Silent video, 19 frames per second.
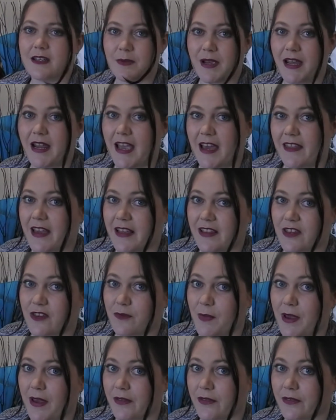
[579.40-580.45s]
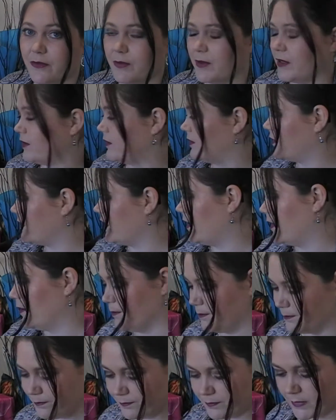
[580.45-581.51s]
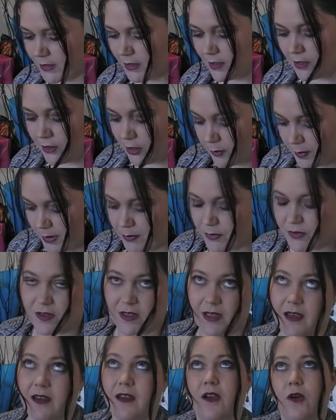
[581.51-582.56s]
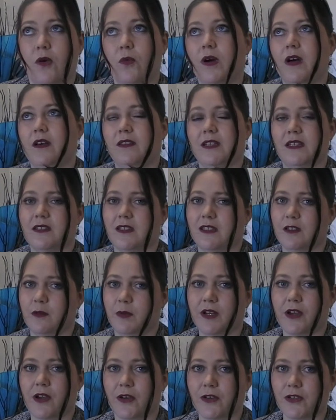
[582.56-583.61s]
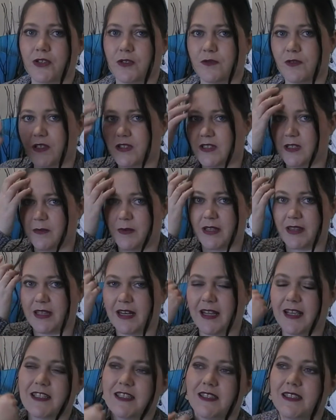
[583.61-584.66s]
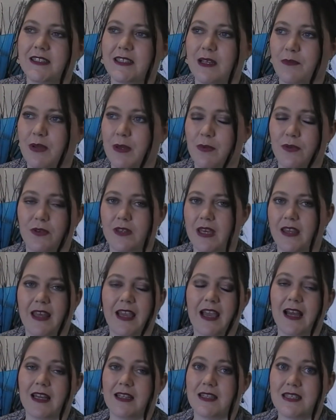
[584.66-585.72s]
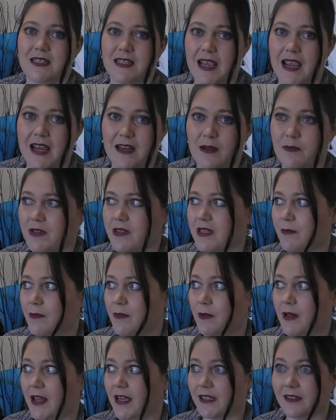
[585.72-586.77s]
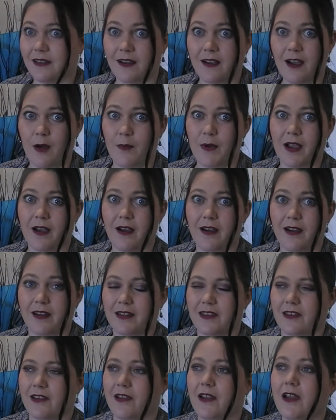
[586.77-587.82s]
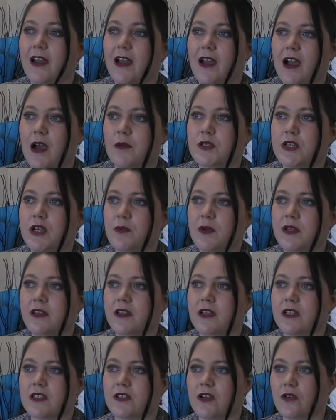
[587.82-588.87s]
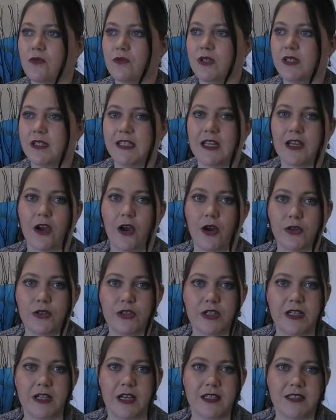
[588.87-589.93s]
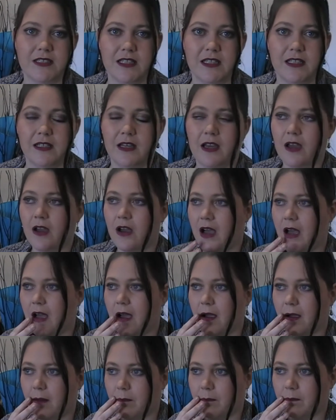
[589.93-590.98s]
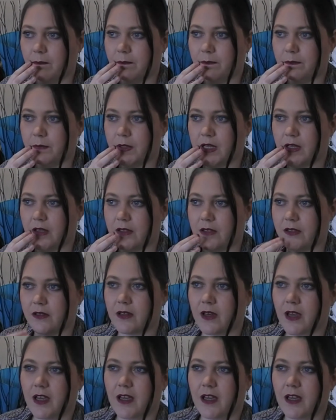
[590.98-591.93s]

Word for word: about how that smells, because a lot of people say, well, there's a little bit of controversy about that actually. Some people say they can't stand it, but some are like, oh my God. So I'm just hoping that it's not really coconutty, because